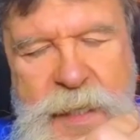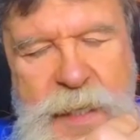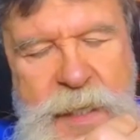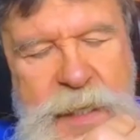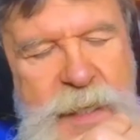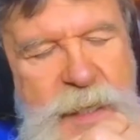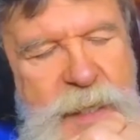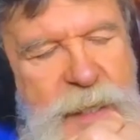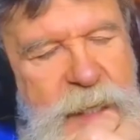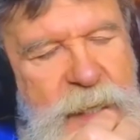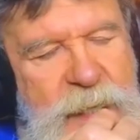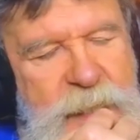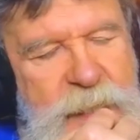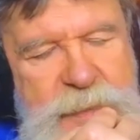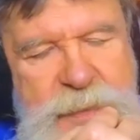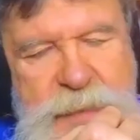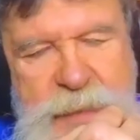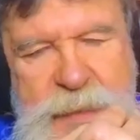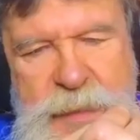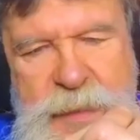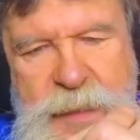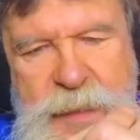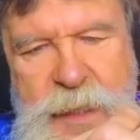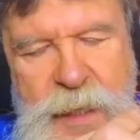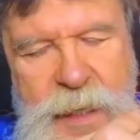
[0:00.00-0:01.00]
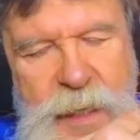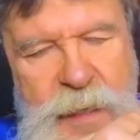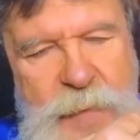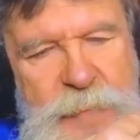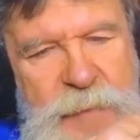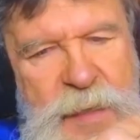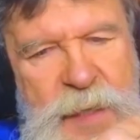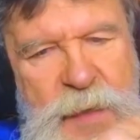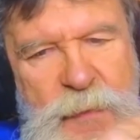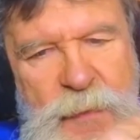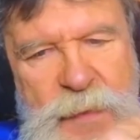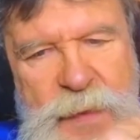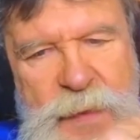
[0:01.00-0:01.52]
He's killing
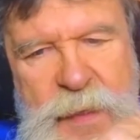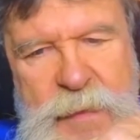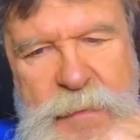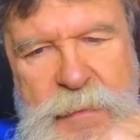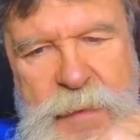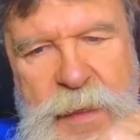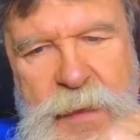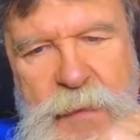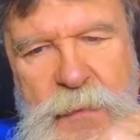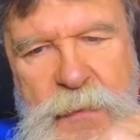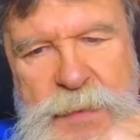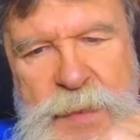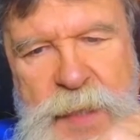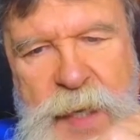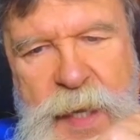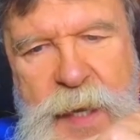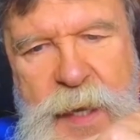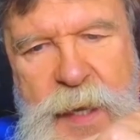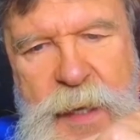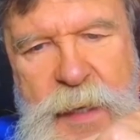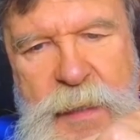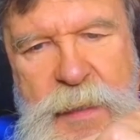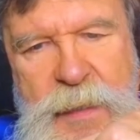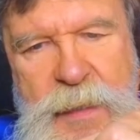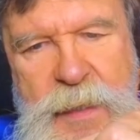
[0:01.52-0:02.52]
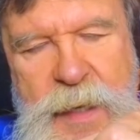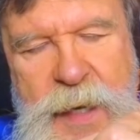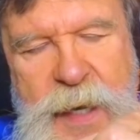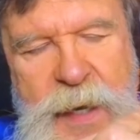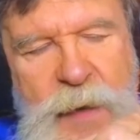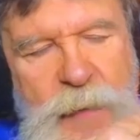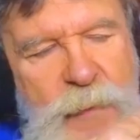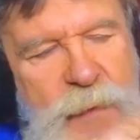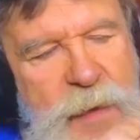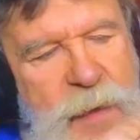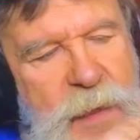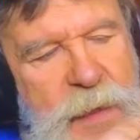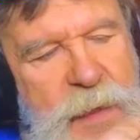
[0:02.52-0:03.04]
me with that clothesline. And I
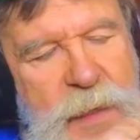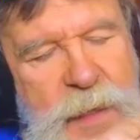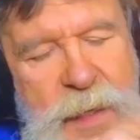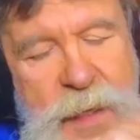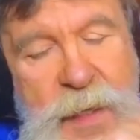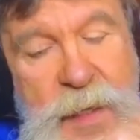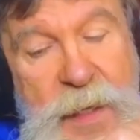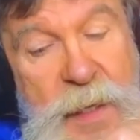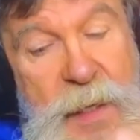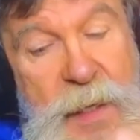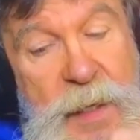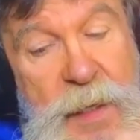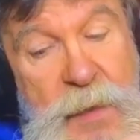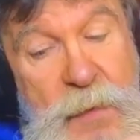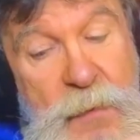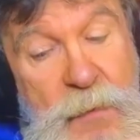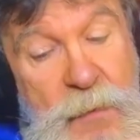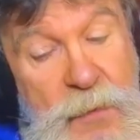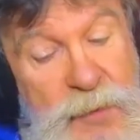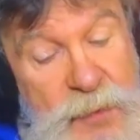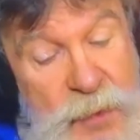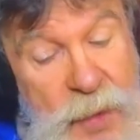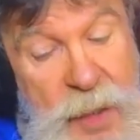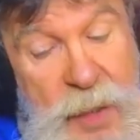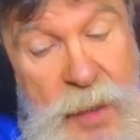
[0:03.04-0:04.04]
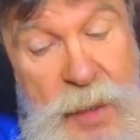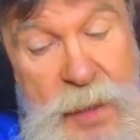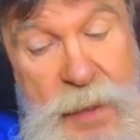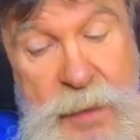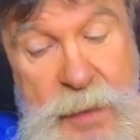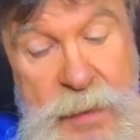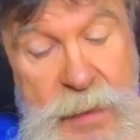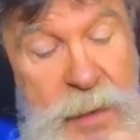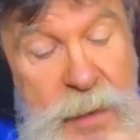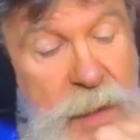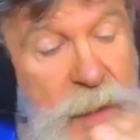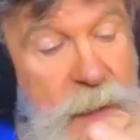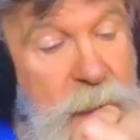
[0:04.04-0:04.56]
went, "Well, Jake,
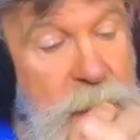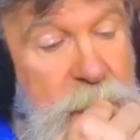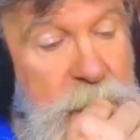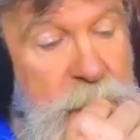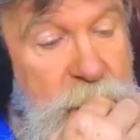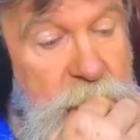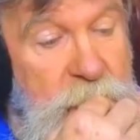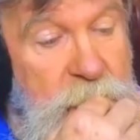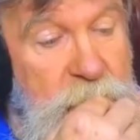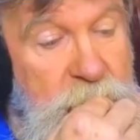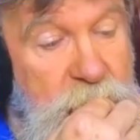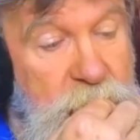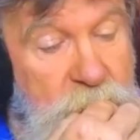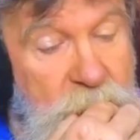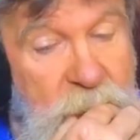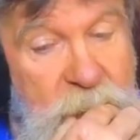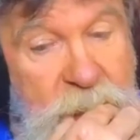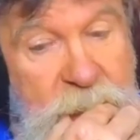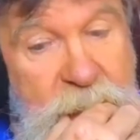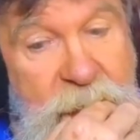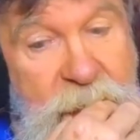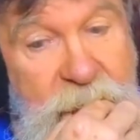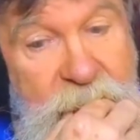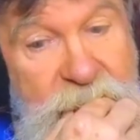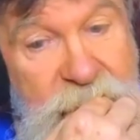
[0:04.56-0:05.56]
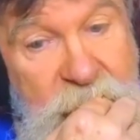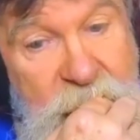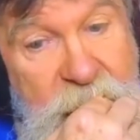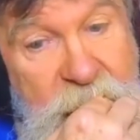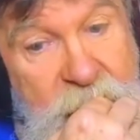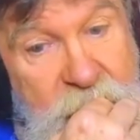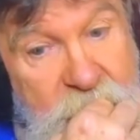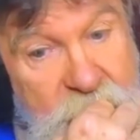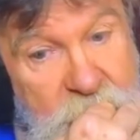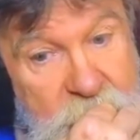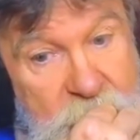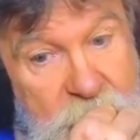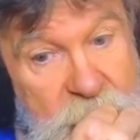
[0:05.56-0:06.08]
really, I
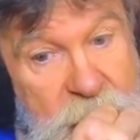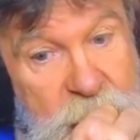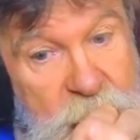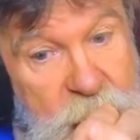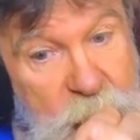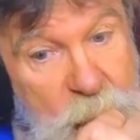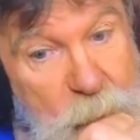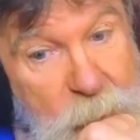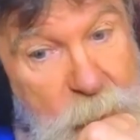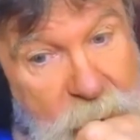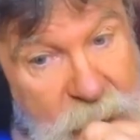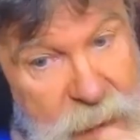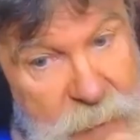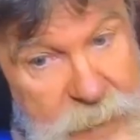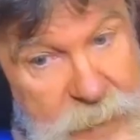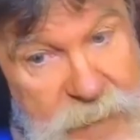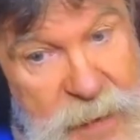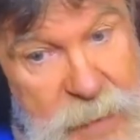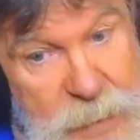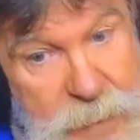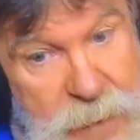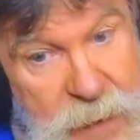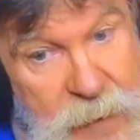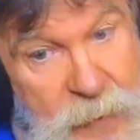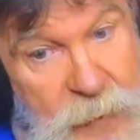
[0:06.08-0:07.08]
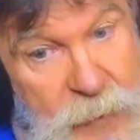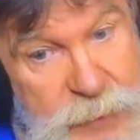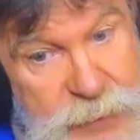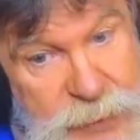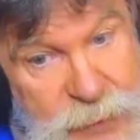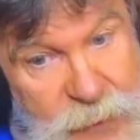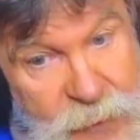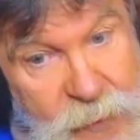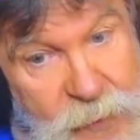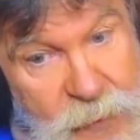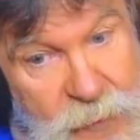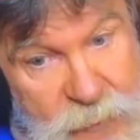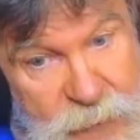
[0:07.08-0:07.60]
think you might be better
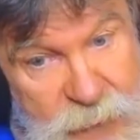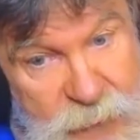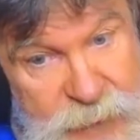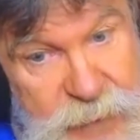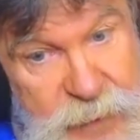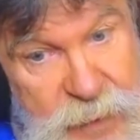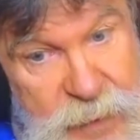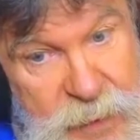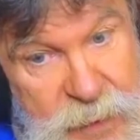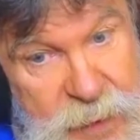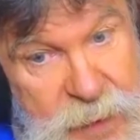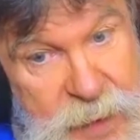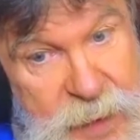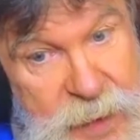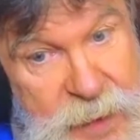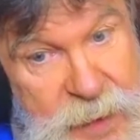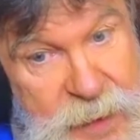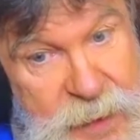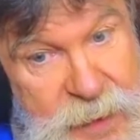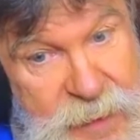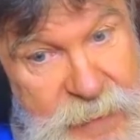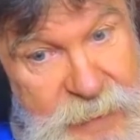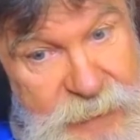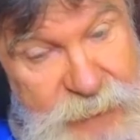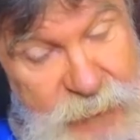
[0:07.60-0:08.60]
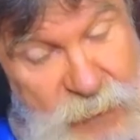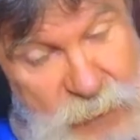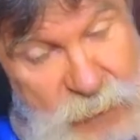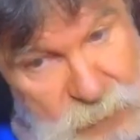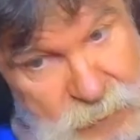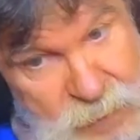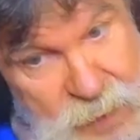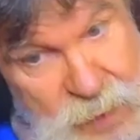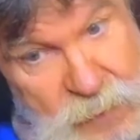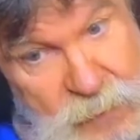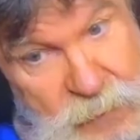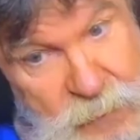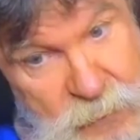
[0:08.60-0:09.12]
served if you
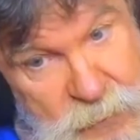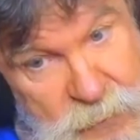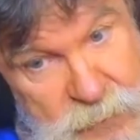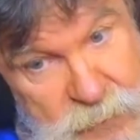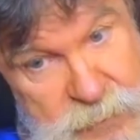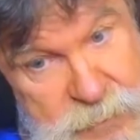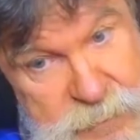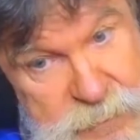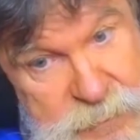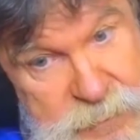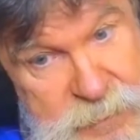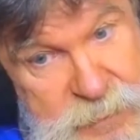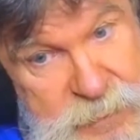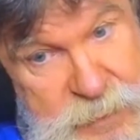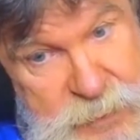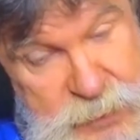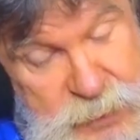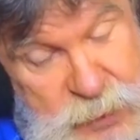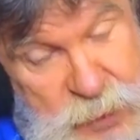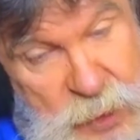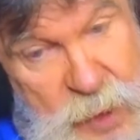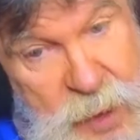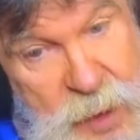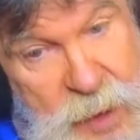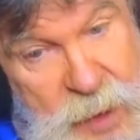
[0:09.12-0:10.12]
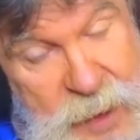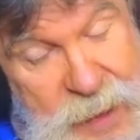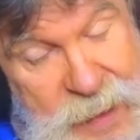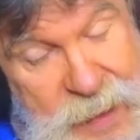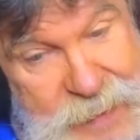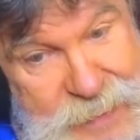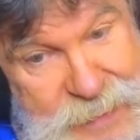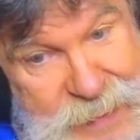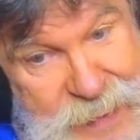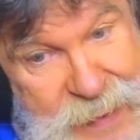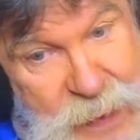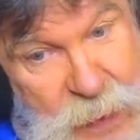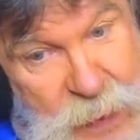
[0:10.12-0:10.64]
go to John
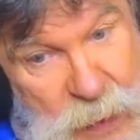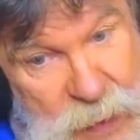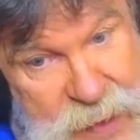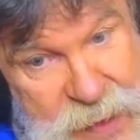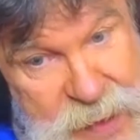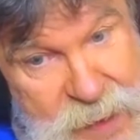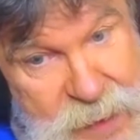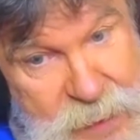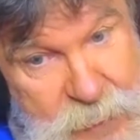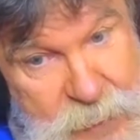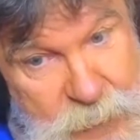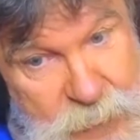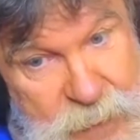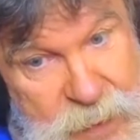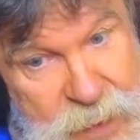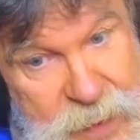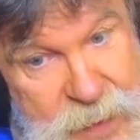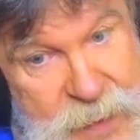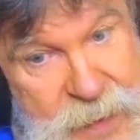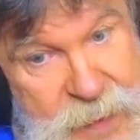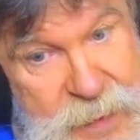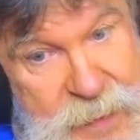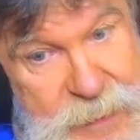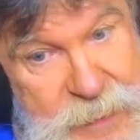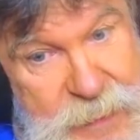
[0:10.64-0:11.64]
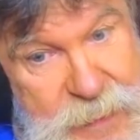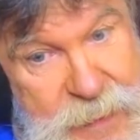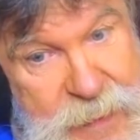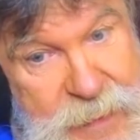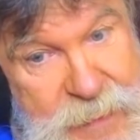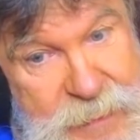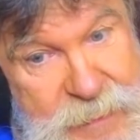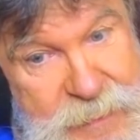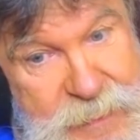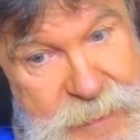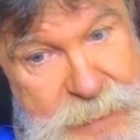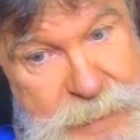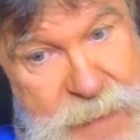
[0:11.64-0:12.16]
and tell him
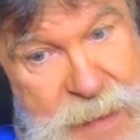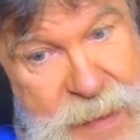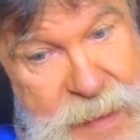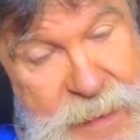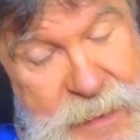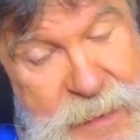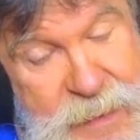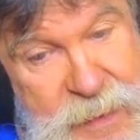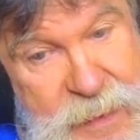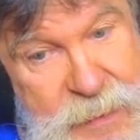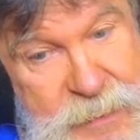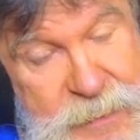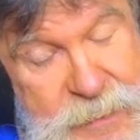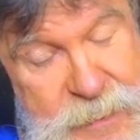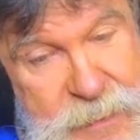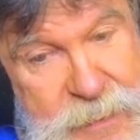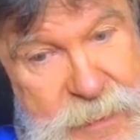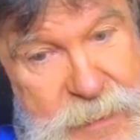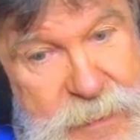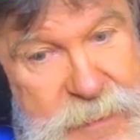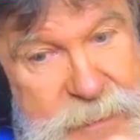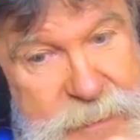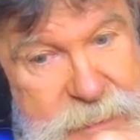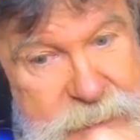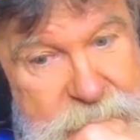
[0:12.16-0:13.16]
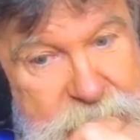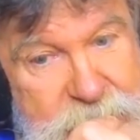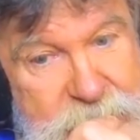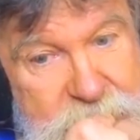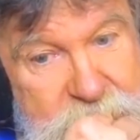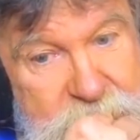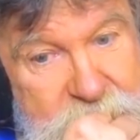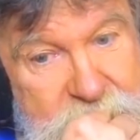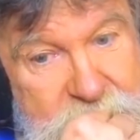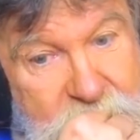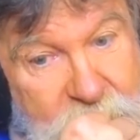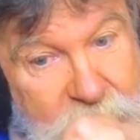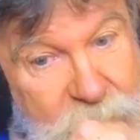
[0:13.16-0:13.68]
that he might need to
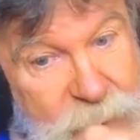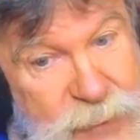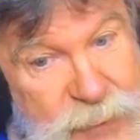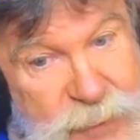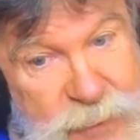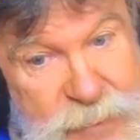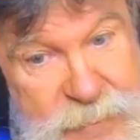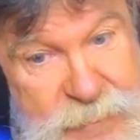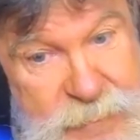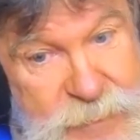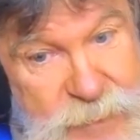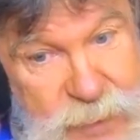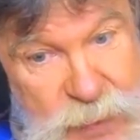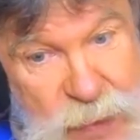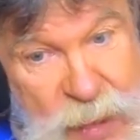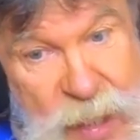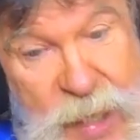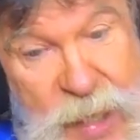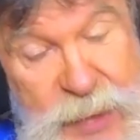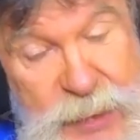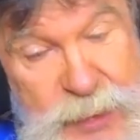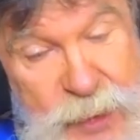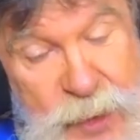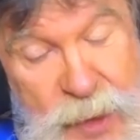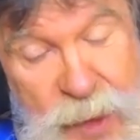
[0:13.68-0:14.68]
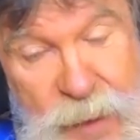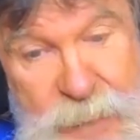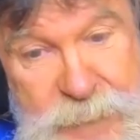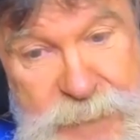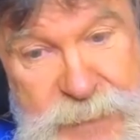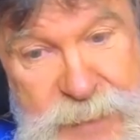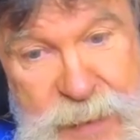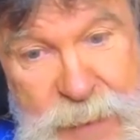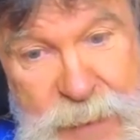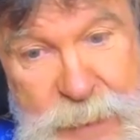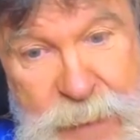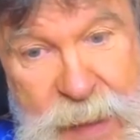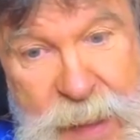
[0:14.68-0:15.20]
or change it up
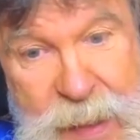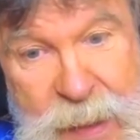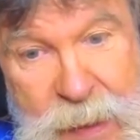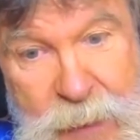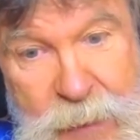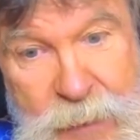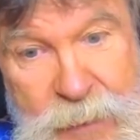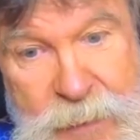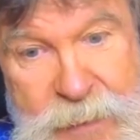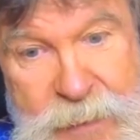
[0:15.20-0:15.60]
somehow.